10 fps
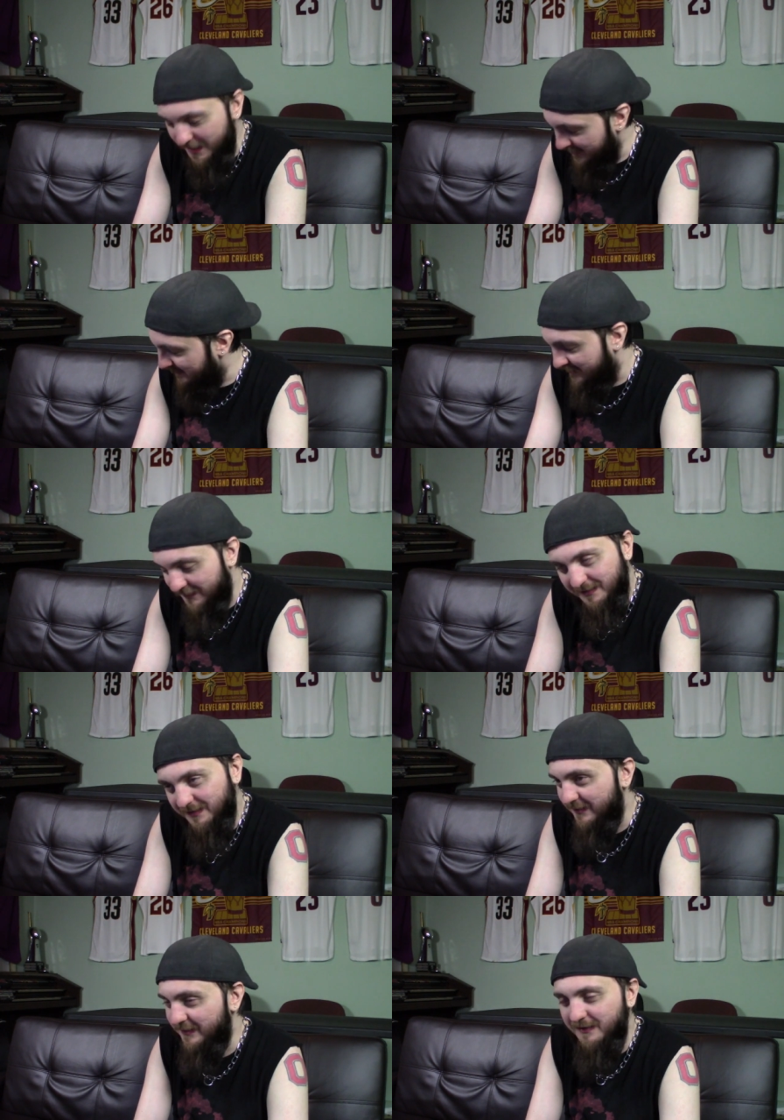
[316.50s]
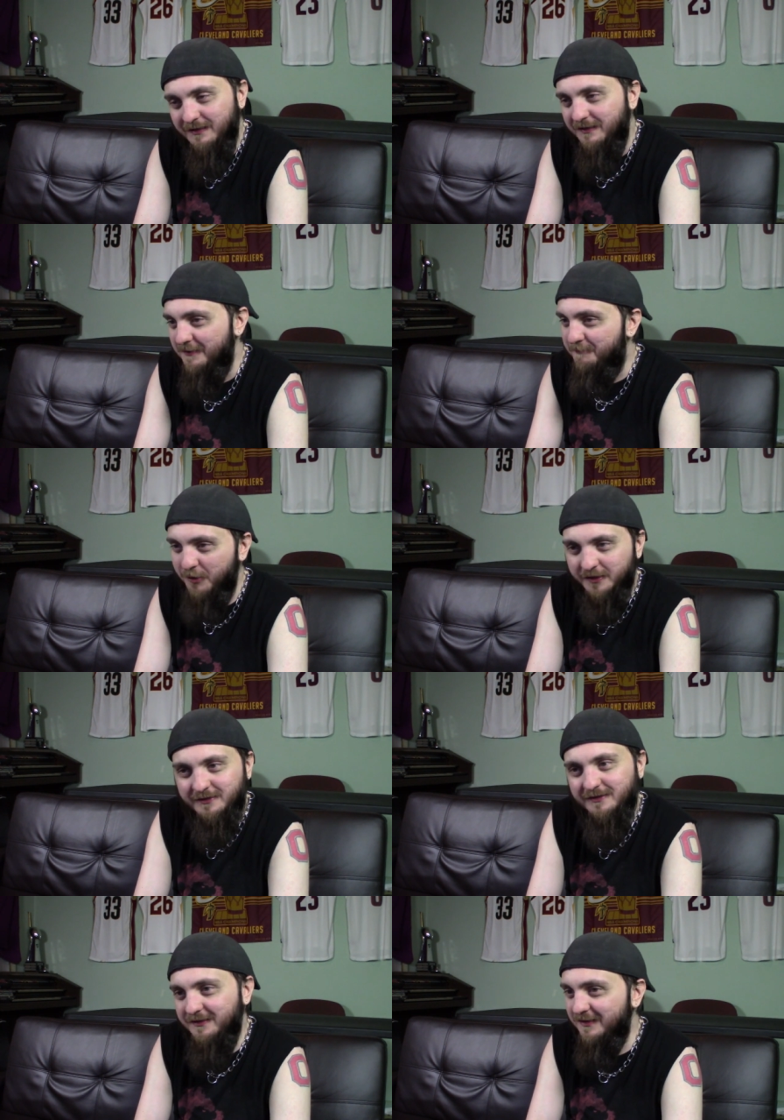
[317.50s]
Man.
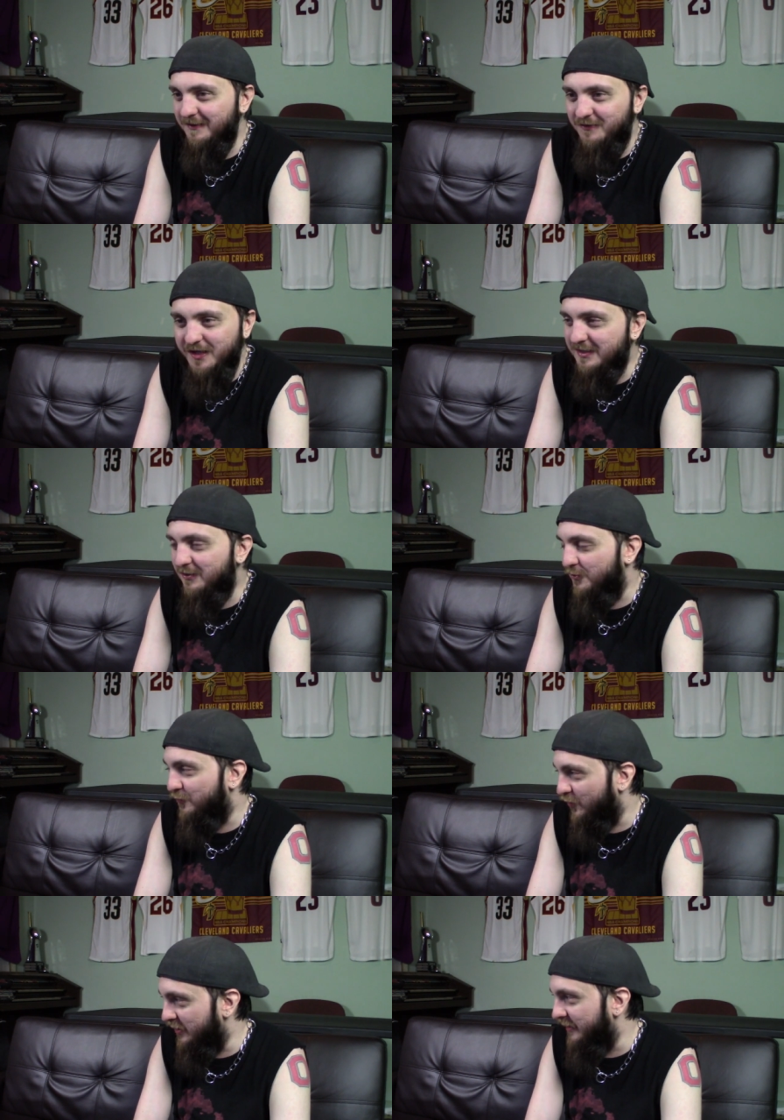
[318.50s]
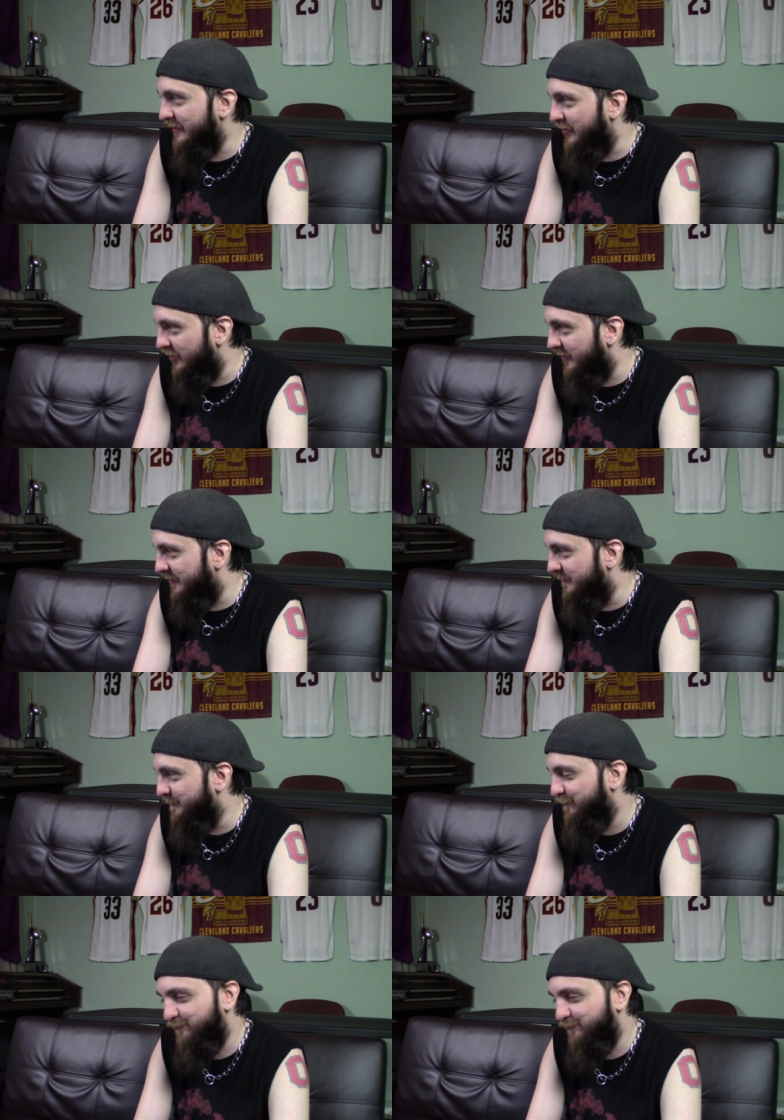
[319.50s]
But this looks really good.